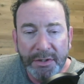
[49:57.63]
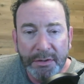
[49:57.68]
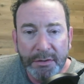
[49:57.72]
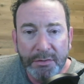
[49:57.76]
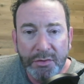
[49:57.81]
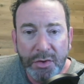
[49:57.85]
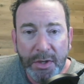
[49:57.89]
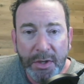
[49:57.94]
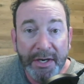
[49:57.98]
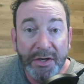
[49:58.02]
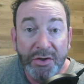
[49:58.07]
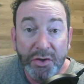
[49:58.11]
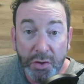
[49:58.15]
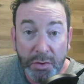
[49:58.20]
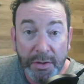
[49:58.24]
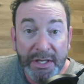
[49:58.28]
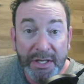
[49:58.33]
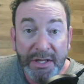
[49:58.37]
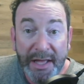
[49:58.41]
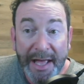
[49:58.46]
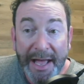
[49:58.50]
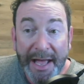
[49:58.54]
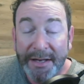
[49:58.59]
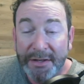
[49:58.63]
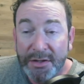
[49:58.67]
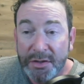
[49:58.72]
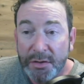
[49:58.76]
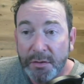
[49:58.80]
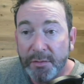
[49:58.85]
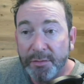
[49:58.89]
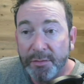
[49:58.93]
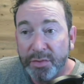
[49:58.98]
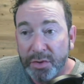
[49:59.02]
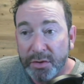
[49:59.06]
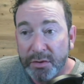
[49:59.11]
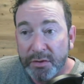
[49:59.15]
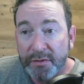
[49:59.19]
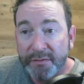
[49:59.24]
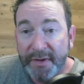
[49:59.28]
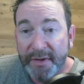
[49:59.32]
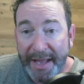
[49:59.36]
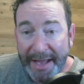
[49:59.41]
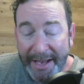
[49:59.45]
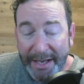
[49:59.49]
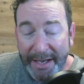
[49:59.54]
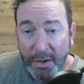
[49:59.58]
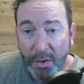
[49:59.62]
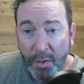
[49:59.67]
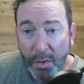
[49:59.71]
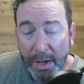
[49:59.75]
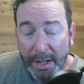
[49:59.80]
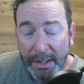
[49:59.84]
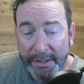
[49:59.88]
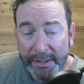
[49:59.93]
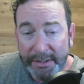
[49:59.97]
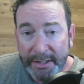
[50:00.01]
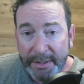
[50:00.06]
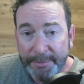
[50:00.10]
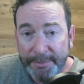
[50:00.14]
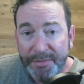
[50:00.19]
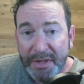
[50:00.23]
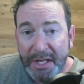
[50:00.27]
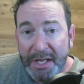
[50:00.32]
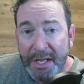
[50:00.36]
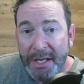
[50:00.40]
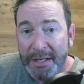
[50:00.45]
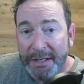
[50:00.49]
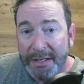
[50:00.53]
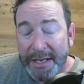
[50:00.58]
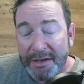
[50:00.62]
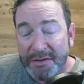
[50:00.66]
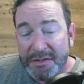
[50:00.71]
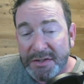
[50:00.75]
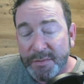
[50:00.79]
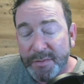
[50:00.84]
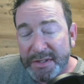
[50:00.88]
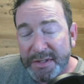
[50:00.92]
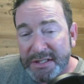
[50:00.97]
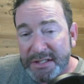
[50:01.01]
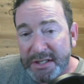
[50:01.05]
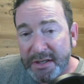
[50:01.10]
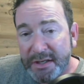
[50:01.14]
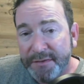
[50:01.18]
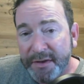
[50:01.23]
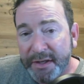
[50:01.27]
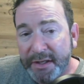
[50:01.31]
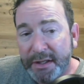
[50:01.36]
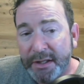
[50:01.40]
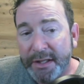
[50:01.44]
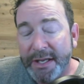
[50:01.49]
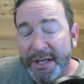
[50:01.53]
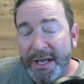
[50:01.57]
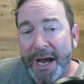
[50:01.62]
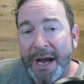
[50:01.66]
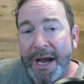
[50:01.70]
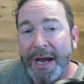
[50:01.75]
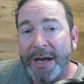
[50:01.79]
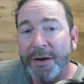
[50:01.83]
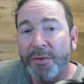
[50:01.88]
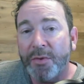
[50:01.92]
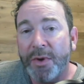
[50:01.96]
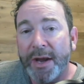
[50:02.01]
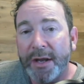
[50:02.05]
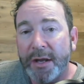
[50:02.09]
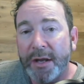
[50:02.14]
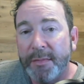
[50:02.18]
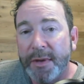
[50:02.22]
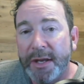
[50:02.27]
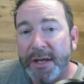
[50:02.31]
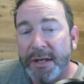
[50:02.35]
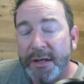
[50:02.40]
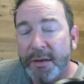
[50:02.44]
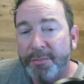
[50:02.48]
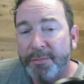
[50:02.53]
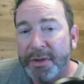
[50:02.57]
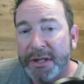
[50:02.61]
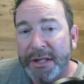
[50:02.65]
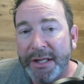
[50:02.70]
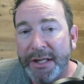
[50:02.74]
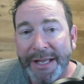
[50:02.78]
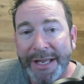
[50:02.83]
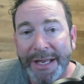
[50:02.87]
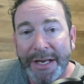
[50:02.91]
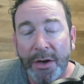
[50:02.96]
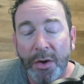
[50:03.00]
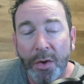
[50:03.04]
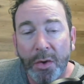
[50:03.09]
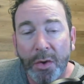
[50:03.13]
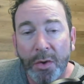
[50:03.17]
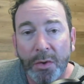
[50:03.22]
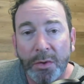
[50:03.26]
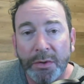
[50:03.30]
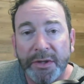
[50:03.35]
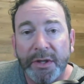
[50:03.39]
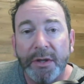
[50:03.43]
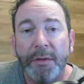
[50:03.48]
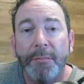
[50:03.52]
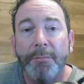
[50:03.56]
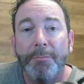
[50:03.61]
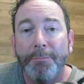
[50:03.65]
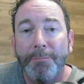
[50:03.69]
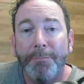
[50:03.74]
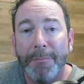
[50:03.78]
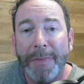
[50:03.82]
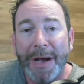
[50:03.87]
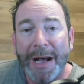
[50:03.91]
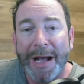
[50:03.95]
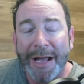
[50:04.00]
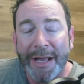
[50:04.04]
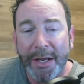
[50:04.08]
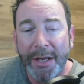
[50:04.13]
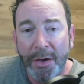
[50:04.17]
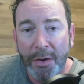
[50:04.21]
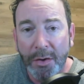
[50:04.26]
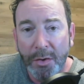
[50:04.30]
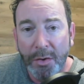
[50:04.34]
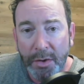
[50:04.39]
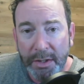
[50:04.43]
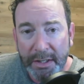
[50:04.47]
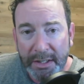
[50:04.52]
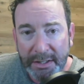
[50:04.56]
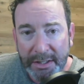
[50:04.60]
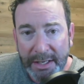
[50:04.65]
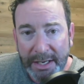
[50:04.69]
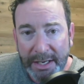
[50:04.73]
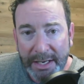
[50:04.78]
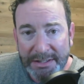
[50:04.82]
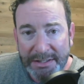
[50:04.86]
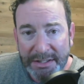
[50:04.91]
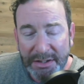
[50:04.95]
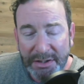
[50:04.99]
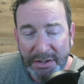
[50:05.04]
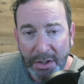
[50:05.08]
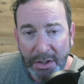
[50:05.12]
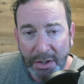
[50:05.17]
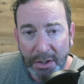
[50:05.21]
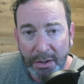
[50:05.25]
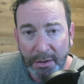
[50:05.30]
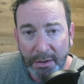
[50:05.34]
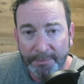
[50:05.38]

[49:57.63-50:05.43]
try to treat that to improve egg quality. Now, specifically, I recommend plain old myoinositol.